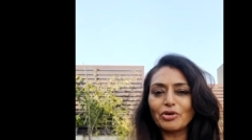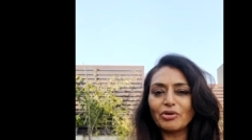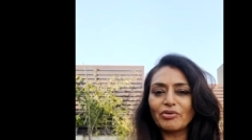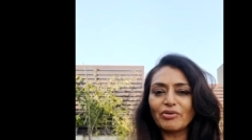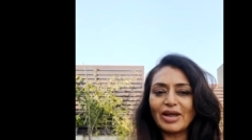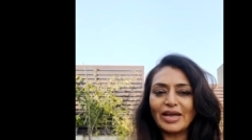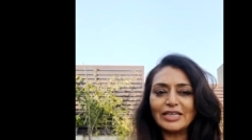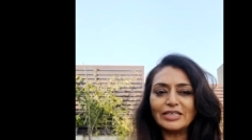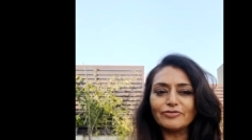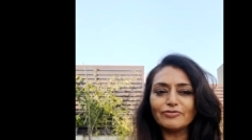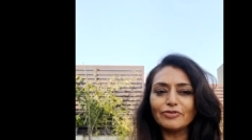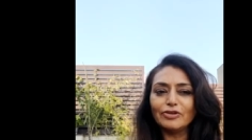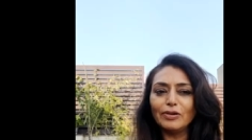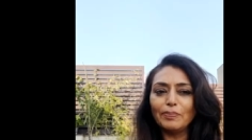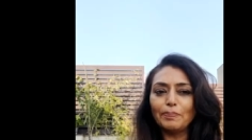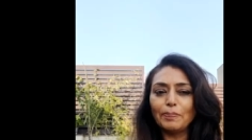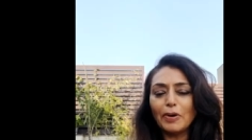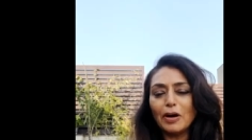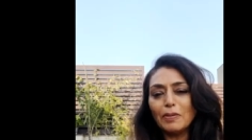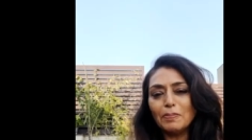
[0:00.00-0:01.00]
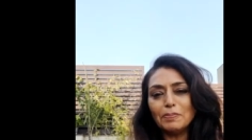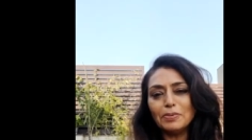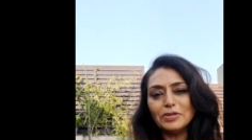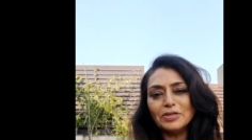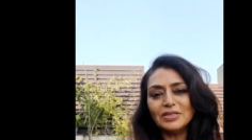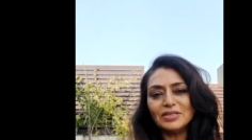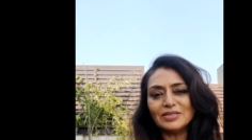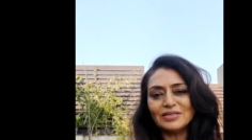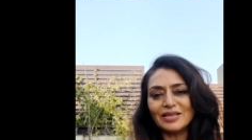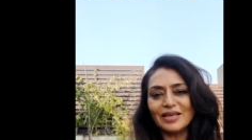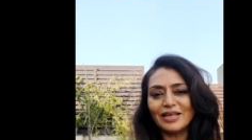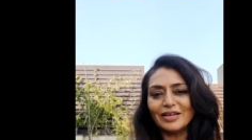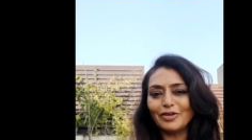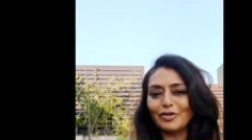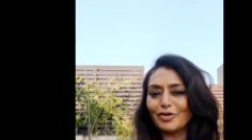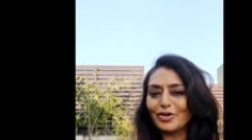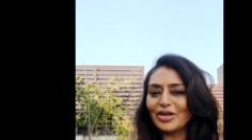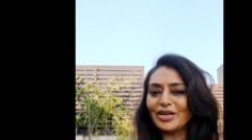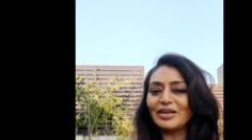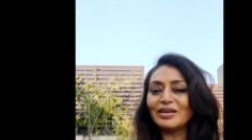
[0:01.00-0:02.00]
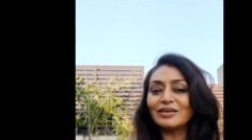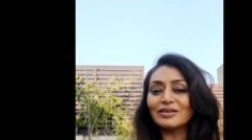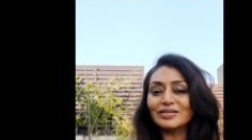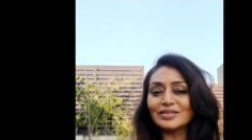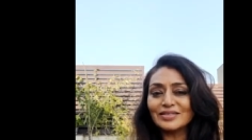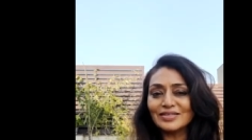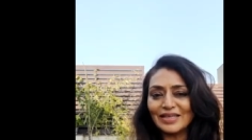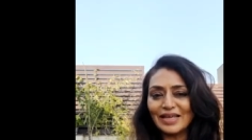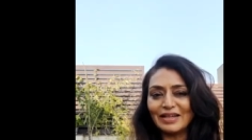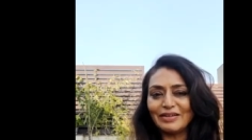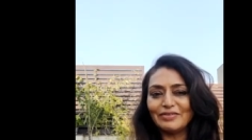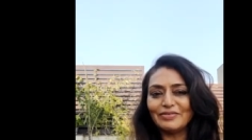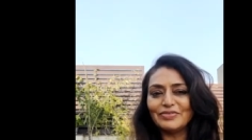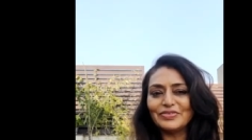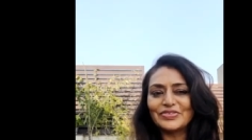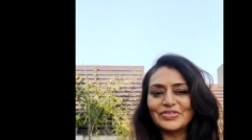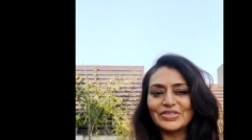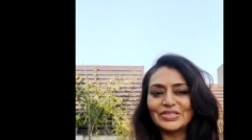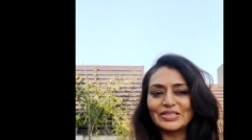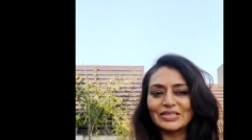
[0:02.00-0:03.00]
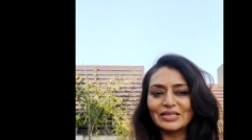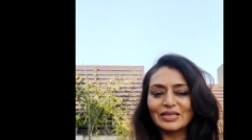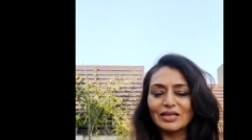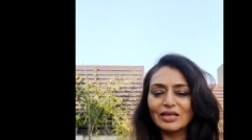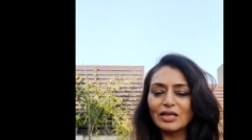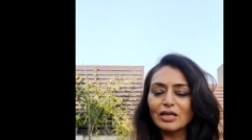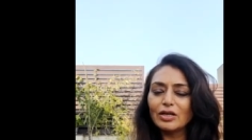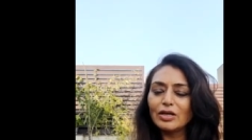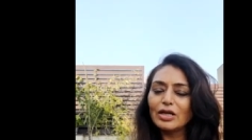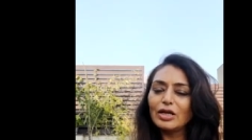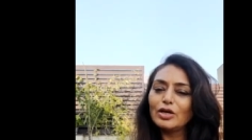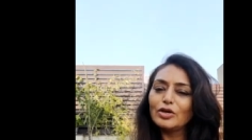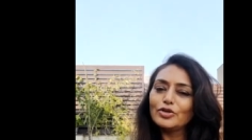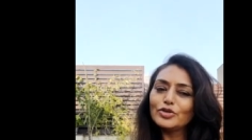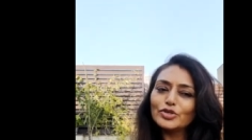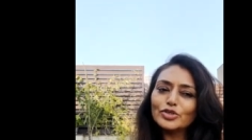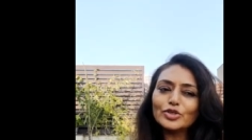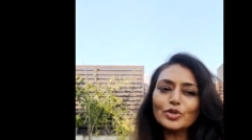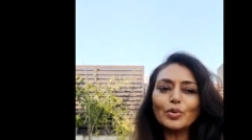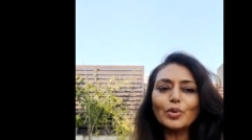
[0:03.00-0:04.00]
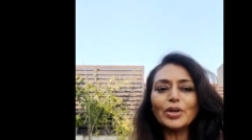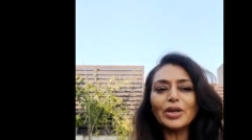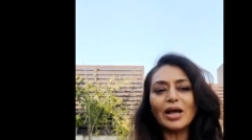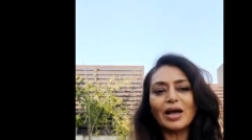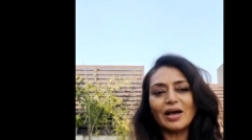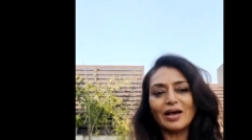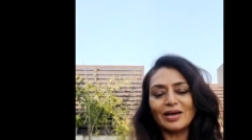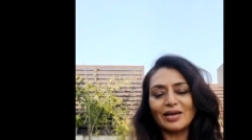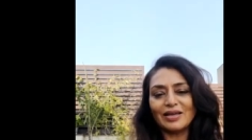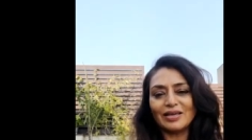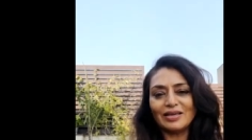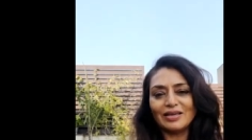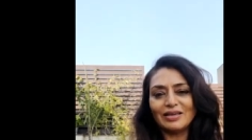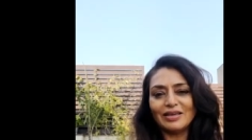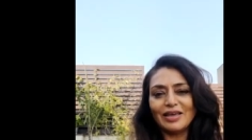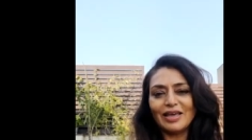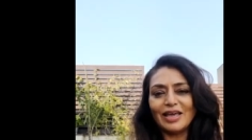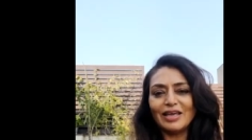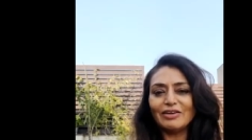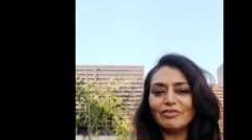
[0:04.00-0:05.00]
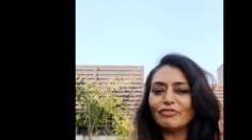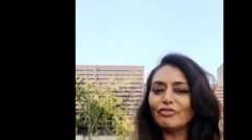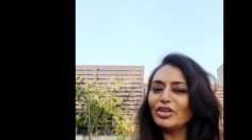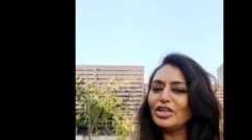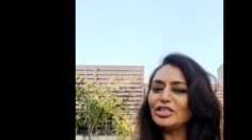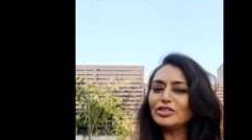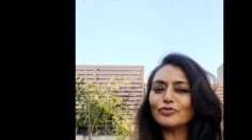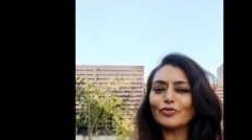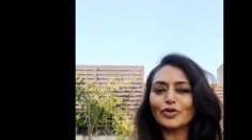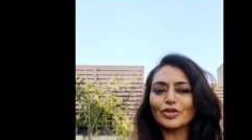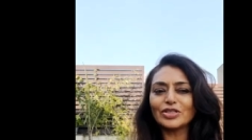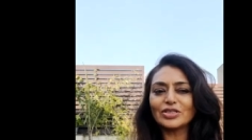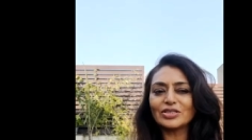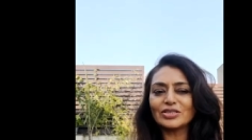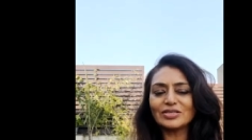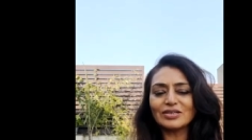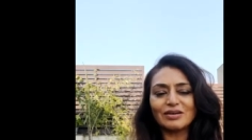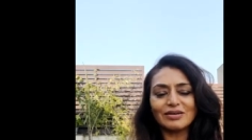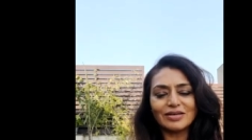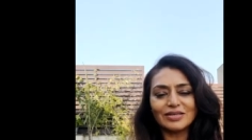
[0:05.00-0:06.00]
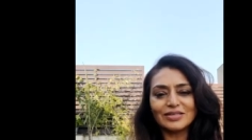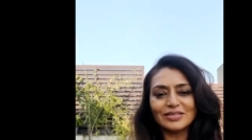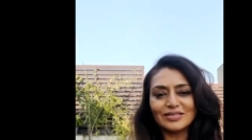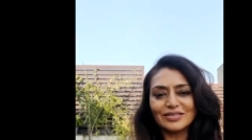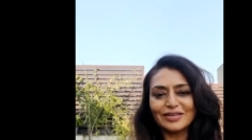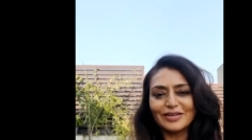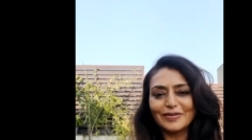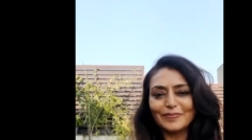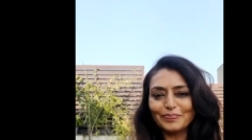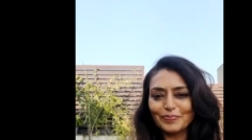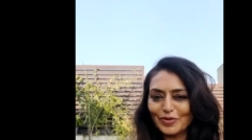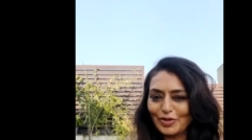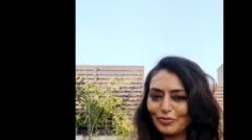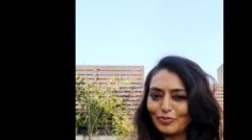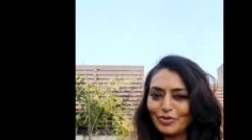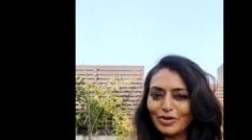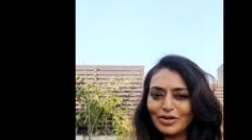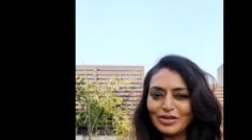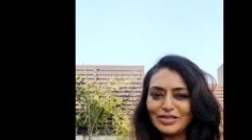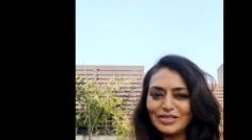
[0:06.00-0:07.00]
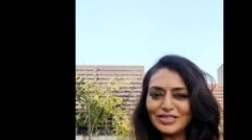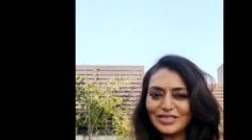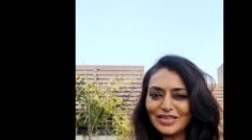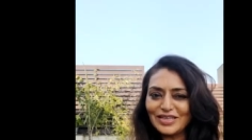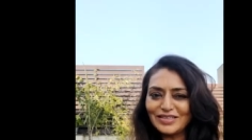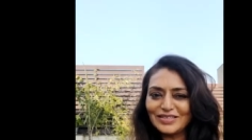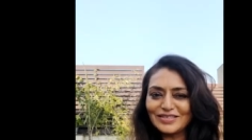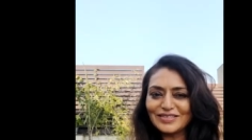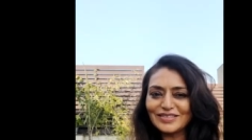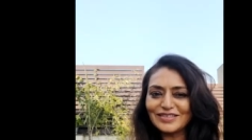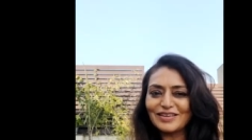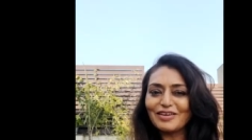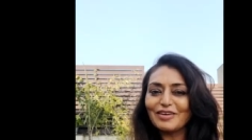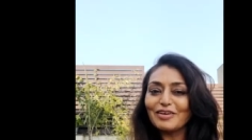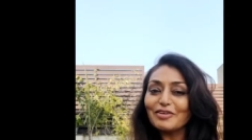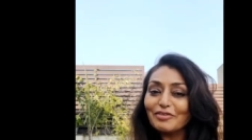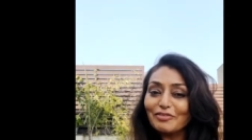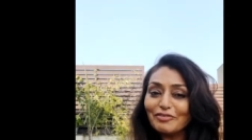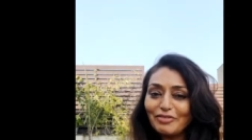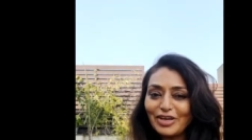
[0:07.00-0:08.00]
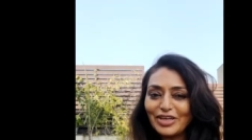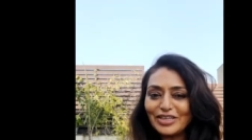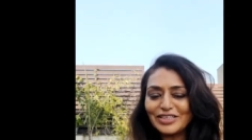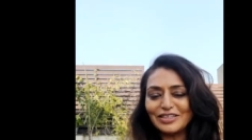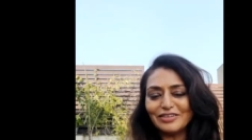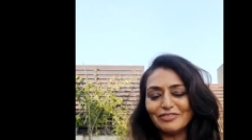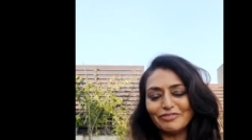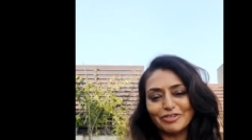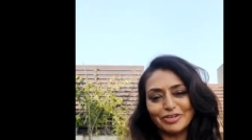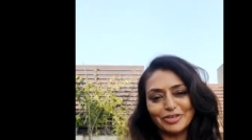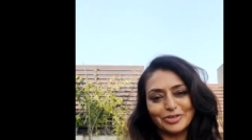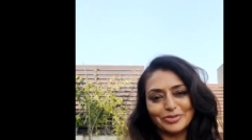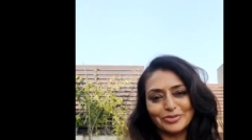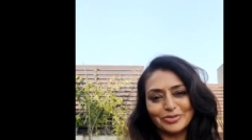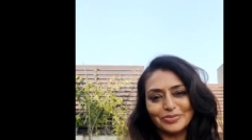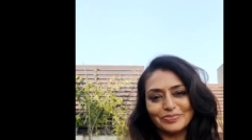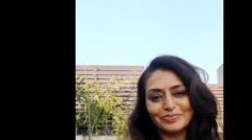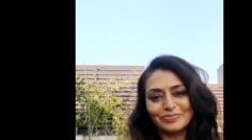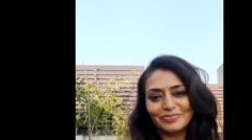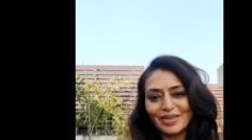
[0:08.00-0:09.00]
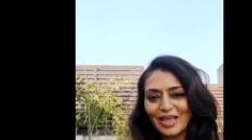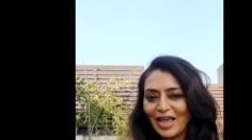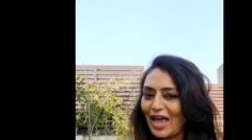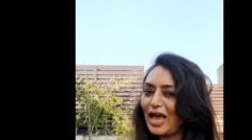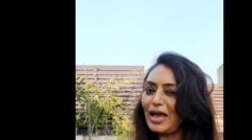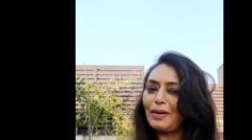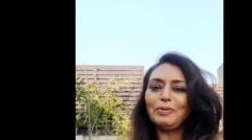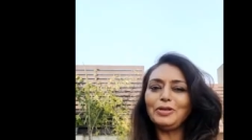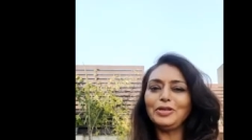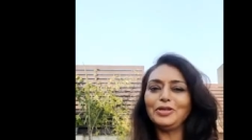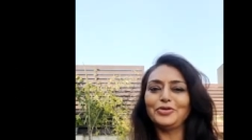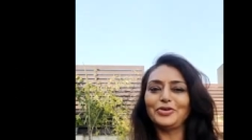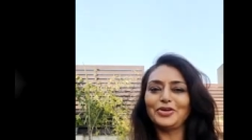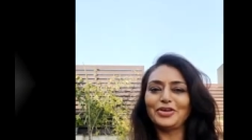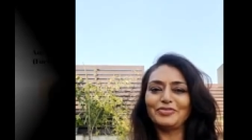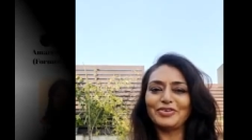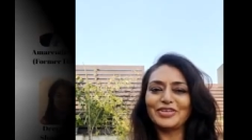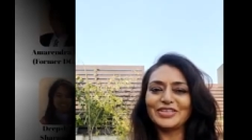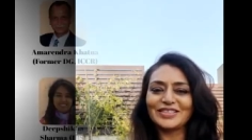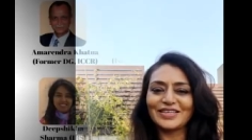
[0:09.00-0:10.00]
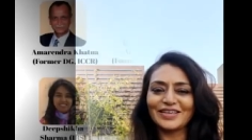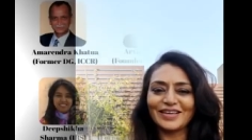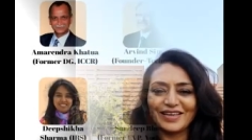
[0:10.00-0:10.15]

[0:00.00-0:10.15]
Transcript: your rightful purpose and your inner selves. Soar high and reach for the stars. The world is waiting for you. Happy New Year once